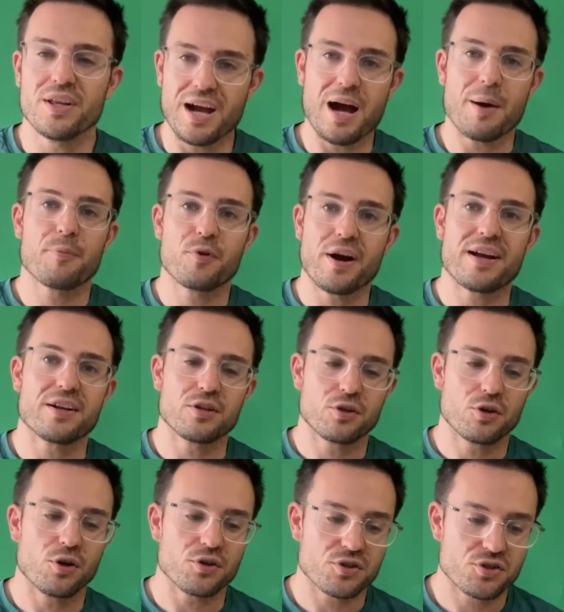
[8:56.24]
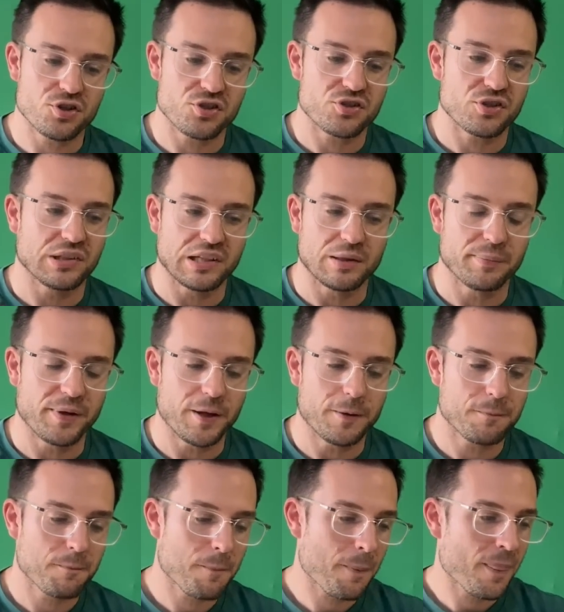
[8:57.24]
you're upgrading costs just a little
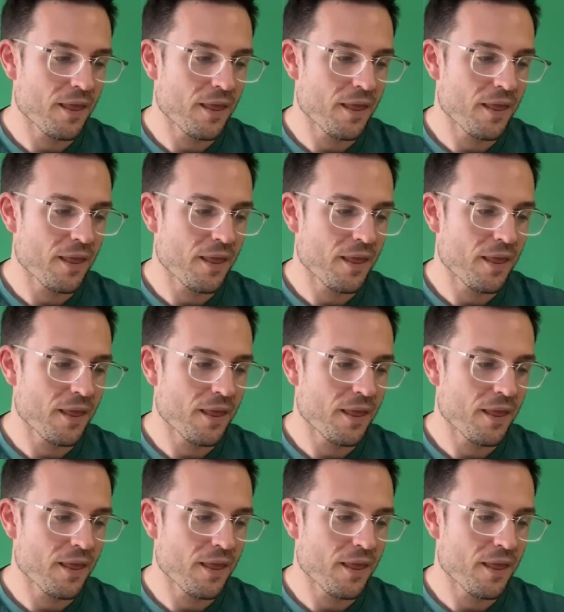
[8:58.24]
bit.